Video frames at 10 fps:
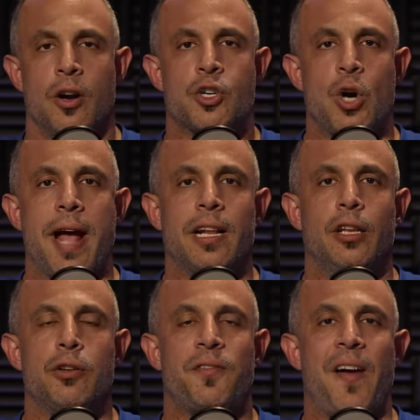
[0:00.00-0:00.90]
You're trying to
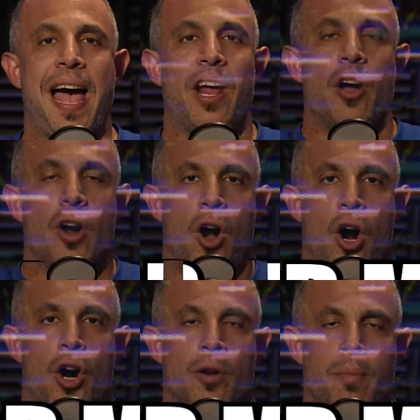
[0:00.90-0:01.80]
lose fat on
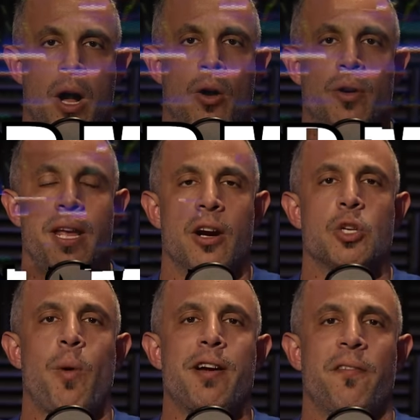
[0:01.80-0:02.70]
hard mode.
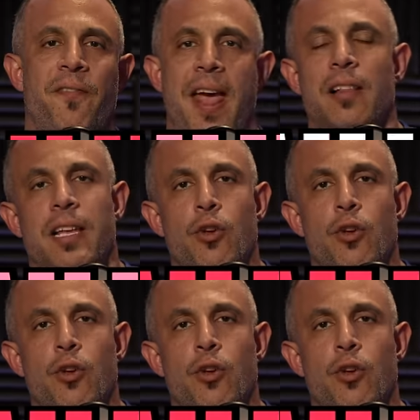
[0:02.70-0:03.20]
Here's why you're failing.